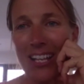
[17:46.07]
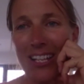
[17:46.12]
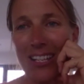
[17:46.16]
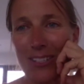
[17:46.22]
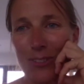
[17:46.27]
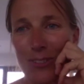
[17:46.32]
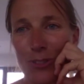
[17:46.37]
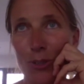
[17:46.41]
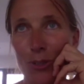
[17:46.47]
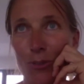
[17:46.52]

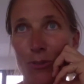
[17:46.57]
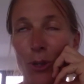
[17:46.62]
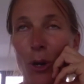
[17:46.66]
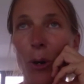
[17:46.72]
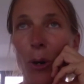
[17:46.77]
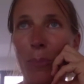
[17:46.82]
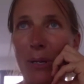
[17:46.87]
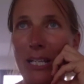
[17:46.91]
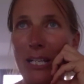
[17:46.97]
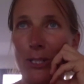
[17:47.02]
sort of
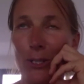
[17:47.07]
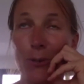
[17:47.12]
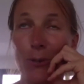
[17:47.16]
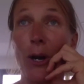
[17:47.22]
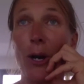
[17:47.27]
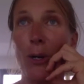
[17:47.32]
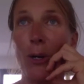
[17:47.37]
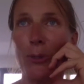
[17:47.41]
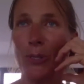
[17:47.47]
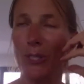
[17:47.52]
not be too
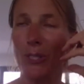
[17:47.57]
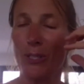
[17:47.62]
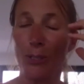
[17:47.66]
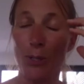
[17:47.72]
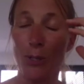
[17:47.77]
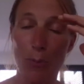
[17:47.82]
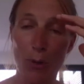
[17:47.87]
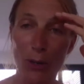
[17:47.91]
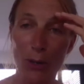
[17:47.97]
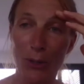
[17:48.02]
old and
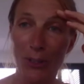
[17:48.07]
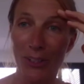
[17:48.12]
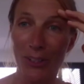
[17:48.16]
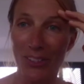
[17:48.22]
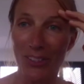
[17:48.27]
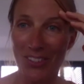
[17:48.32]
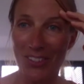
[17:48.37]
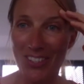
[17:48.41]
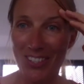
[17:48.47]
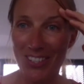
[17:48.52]
too
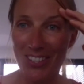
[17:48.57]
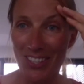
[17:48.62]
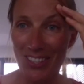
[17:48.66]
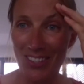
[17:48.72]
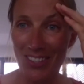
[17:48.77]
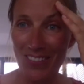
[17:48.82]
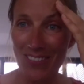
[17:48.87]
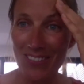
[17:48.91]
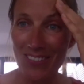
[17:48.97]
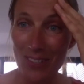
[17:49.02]
broken
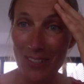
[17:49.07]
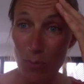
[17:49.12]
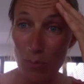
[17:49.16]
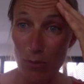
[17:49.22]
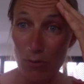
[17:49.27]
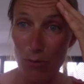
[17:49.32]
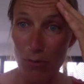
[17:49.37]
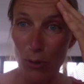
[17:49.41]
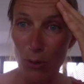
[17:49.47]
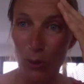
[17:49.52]
to
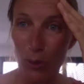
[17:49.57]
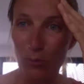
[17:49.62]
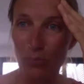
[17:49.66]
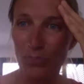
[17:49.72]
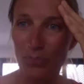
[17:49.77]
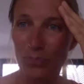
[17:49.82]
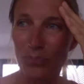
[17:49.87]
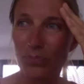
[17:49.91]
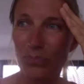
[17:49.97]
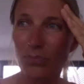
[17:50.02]
perform.
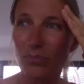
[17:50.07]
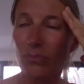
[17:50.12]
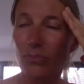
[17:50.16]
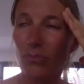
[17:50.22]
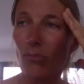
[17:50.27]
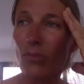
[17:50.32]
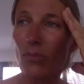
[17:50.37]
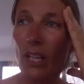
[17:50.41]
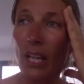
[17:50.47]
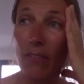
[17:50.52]

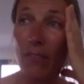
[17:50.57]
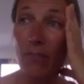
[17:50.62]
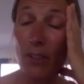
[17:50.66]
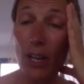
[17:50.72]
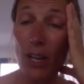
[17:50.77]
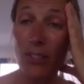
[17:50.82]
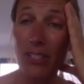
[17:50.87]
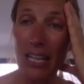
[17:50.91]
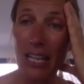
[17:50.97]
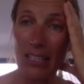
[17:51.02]
And for
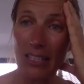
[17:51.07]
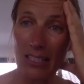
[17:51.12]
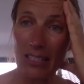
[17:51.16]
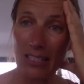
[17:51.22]
those athletes,